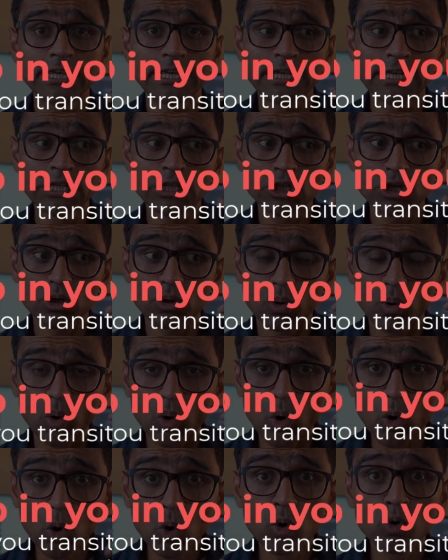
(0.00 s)
in your
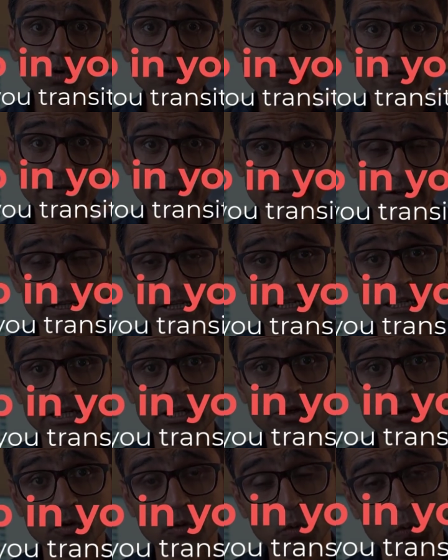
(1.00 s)
own field
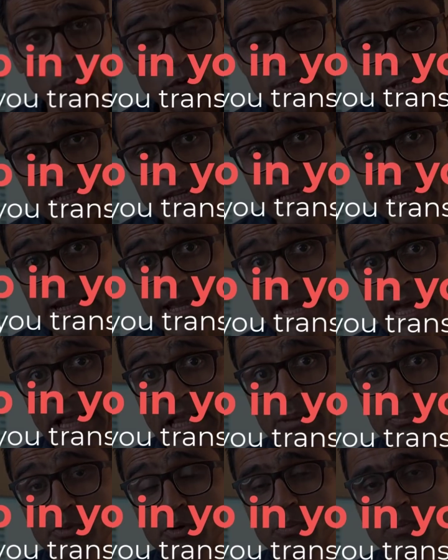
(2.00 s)
which can
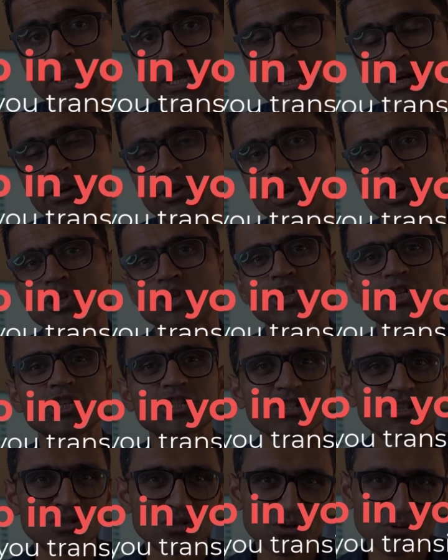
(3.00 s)
help you make a
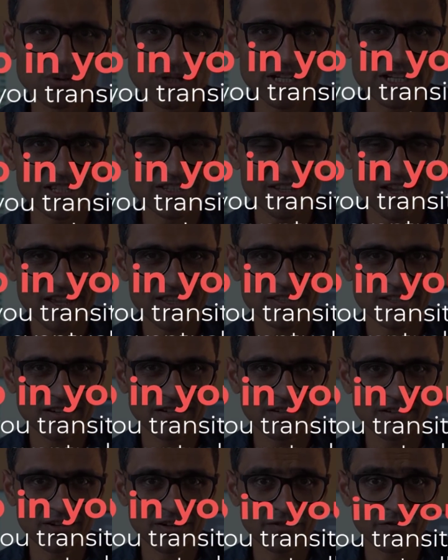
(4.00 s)
transition to data science
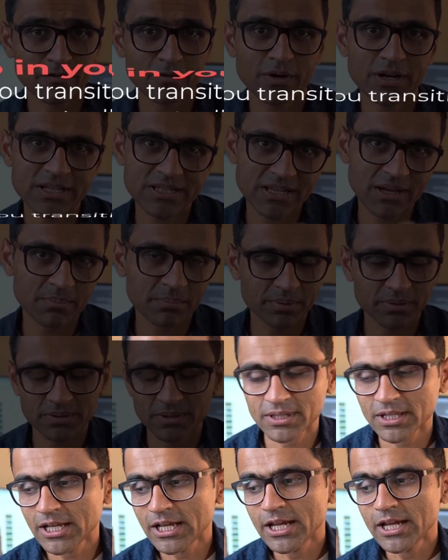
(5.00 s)
career. For example,
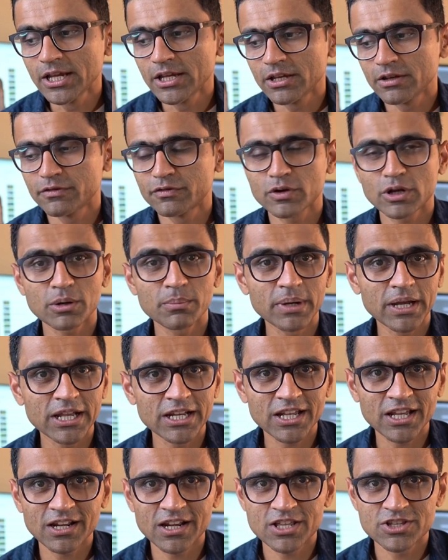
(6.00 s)
if you're a
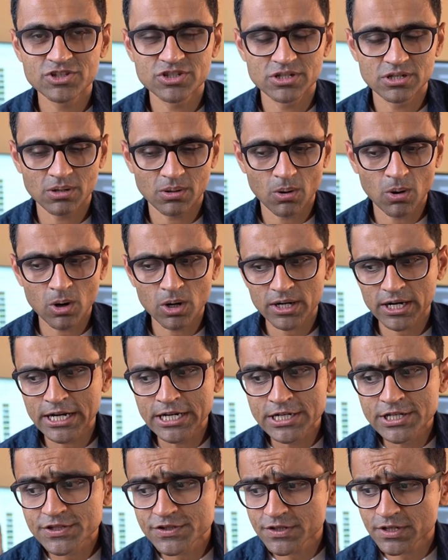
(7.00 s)
mechanical engineer or
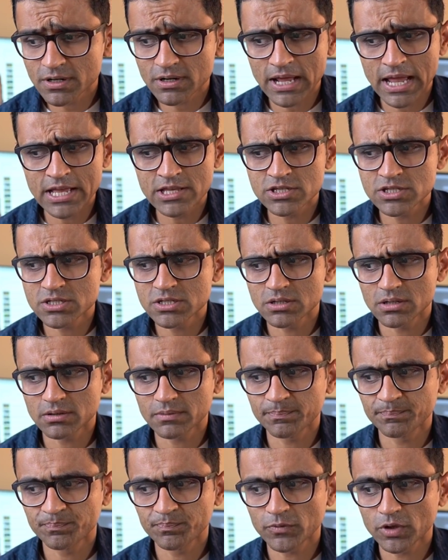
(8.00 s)
industrial
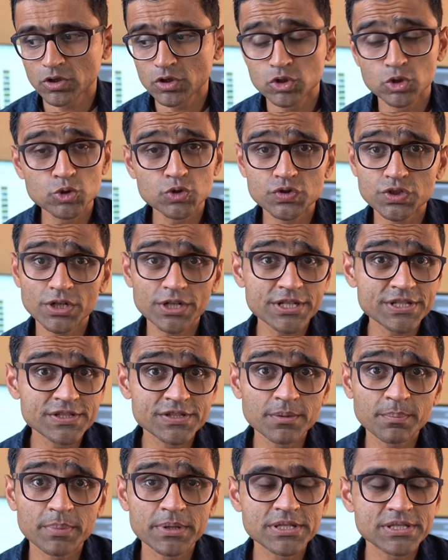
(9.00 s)
engineer, you study
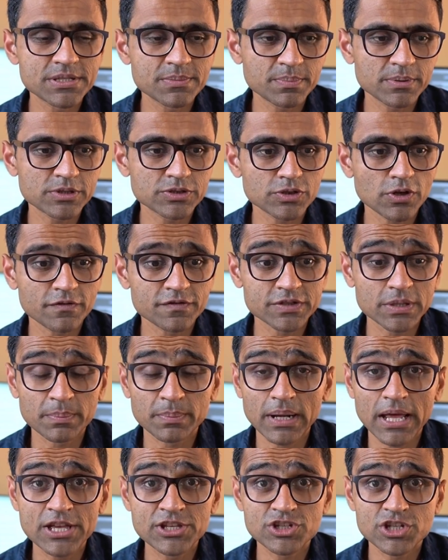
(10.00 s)
the principles of
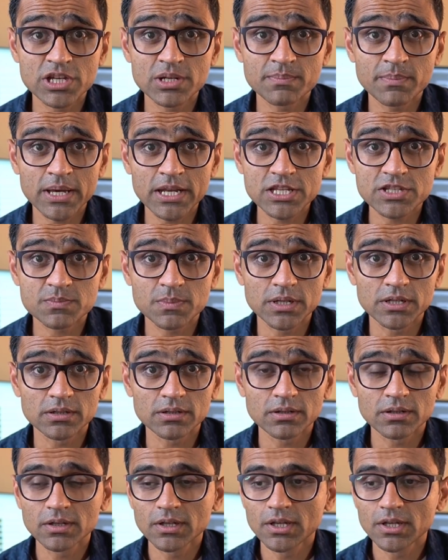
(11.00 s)
supply chain management.